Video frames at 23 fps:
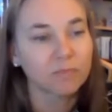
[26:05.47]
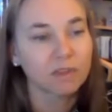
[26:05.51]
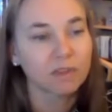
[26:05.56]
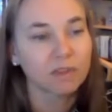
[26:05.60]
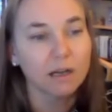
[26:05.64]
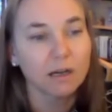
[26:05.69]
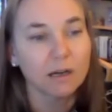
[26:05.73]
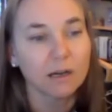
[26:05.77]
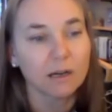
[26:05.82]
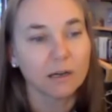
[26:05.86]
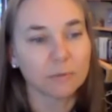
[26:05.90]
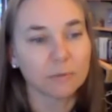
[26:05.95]

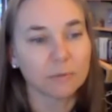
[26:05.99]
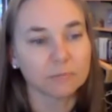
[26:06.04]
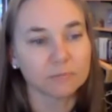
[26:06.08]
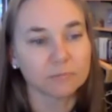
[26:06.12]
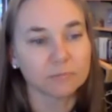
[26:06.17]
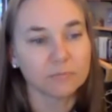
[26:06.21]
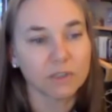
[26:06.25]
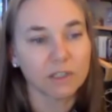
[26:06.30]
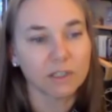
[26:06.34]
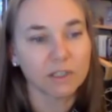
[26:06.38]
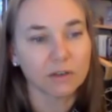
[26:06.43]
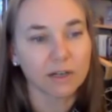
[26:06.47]

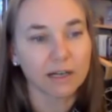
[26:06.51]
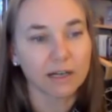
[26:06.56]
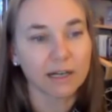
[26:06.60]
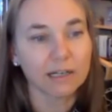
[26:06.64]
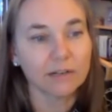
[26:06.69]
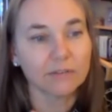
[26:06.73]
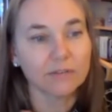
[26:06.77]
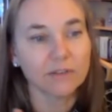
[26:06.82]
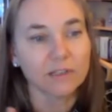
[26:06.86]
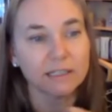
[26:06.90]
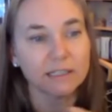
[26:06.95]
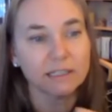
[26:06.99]
kind
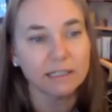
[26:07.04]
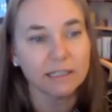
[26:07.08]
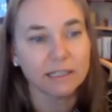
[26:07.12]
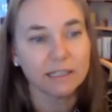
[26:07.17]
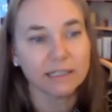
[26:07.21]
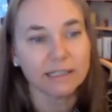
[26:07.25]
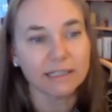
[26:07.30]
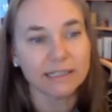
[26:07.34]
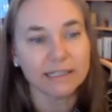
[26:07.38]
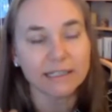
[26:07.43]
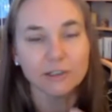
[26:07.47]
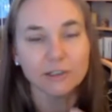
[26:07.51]
of
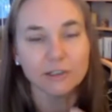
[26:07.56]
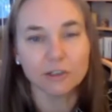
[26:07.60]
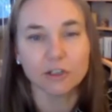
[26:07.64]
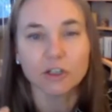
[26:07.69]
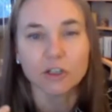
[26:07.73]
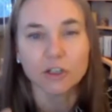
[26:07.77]
an inner